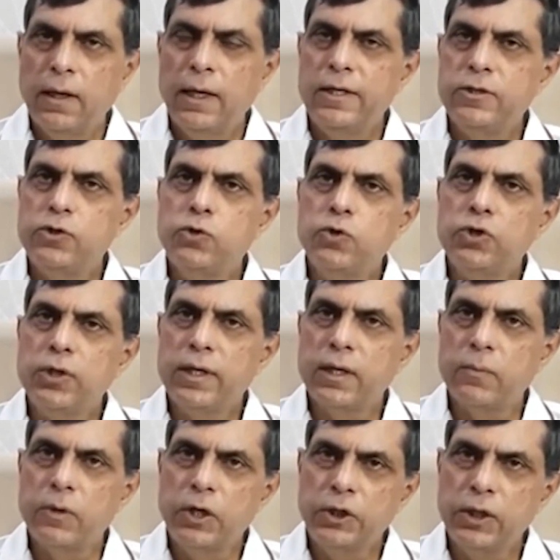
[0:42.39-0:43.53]
It is usually
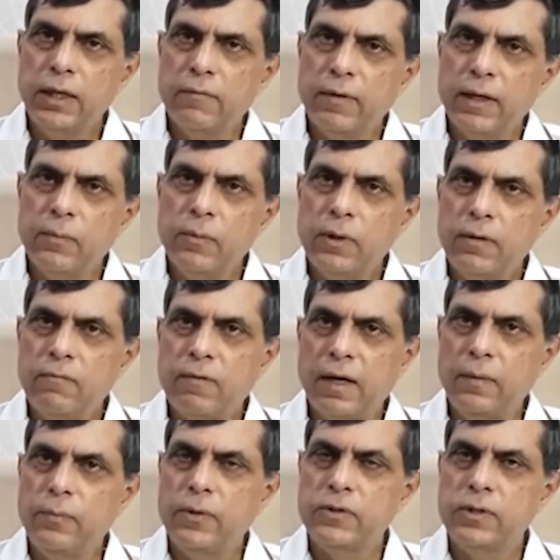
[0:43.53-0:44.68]
commercially available in
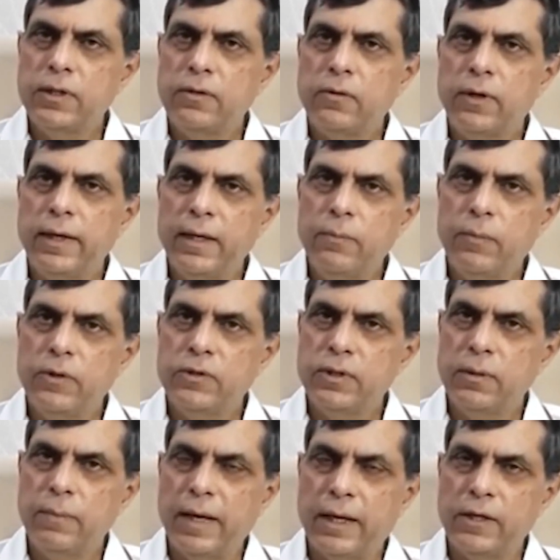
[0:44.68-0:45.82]
5% or
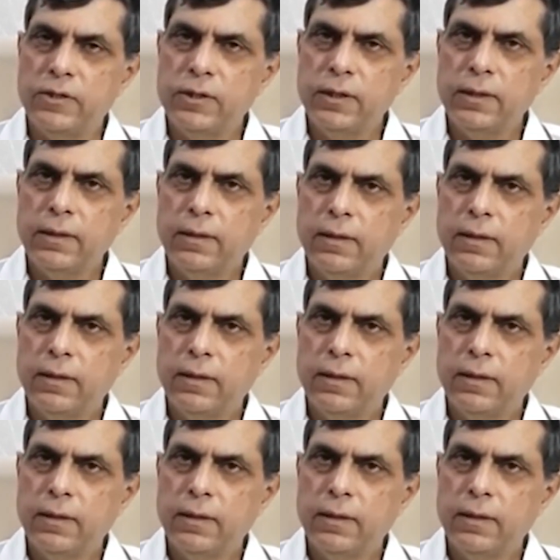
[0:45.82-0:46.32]
10% packaging.